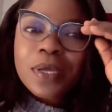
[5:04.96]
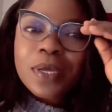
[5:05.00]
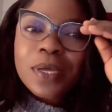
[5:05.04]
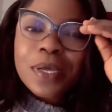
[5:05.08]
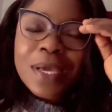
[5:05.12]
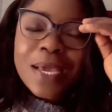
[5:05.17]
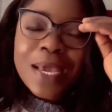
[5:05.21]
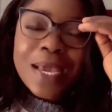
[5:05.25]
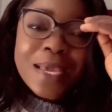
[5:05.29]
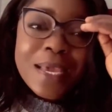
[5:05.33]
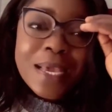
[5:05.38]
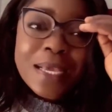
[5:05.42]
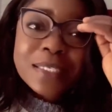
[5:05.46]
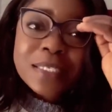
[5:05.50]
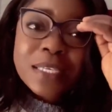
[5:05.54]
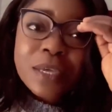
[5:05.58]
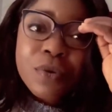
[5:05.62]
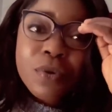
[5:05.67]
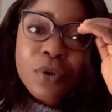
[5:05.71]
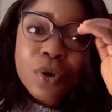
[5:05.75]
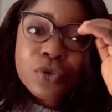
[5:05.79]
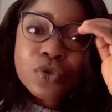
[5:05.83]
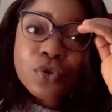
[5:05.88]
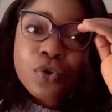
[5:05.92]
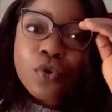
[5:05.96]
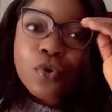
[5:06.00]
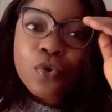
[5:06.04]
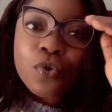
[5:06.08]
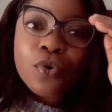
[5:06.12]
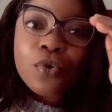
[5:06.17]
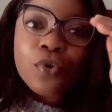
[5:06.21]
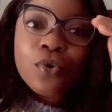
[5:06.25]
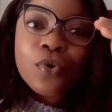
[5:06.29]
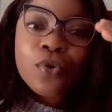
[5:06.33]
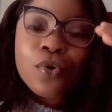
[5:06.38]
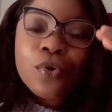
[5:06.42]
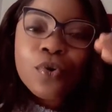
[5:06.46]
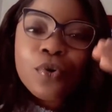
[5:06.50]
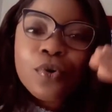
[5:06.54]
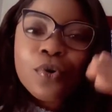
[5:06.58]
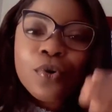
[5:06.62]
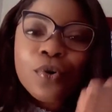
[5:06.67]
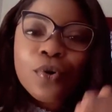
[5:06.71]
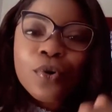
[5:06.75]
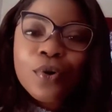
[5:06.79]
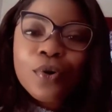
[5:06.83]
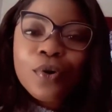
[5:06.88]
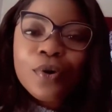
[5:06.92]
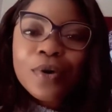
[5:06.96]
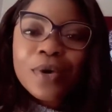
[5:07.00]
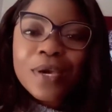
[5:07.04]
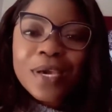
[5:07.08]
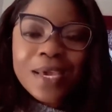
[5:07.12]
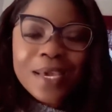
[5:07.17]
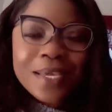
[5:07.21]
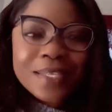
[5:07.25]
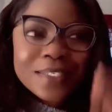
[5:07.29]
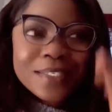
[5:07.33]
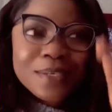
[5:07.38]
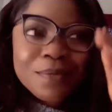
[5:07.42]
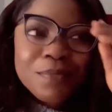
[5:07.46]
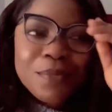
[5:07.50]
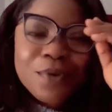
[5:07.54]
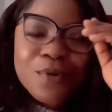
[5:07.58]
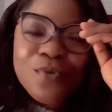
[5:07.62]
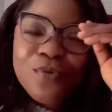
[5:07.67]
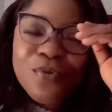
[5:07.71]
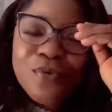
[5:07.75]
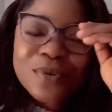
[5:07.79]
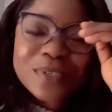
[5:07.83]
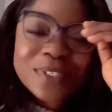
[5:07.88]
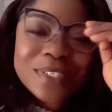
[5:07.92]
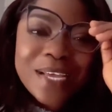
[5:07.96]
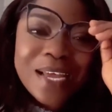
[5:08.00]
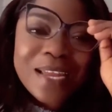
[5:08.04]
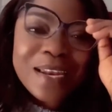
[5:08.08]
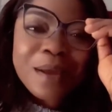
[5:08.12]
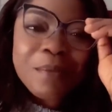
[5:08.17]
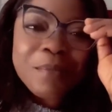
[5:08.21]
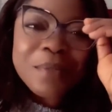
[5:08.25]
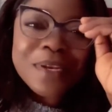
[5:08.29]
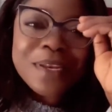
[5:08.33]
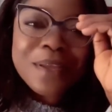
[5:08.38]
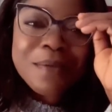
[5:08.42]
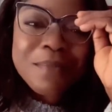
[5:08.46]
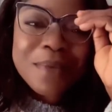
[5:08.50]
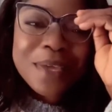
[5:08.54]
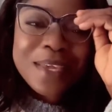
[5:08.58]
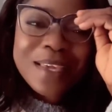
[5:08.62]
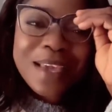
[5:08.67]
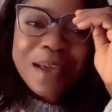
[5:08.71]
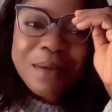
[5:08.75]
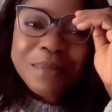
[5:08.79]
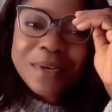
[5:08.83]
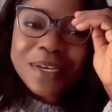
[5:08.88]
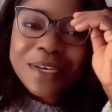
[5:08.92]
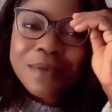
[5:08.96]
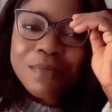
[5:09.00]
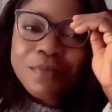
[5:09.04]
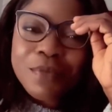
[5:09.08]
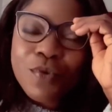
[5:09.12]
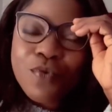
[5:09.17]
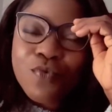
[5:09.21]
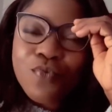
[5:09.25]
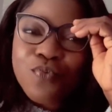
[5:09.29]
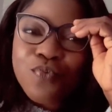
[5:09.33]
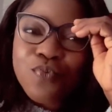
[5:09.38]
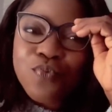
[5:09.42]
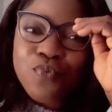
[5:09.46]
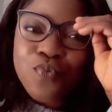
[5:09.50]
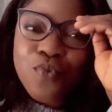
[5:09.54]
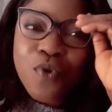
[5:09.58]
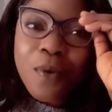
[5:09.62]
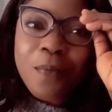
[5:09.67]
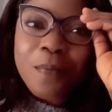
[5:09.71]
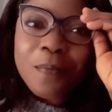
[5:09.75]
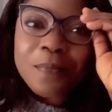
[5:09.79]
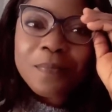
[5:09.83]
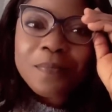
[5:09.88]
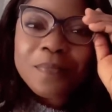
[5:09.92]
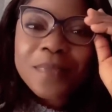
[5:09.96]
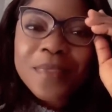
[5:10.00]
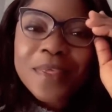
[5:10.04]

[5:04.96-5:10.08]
eye serious o enti me hu sa na me de me yem de me wom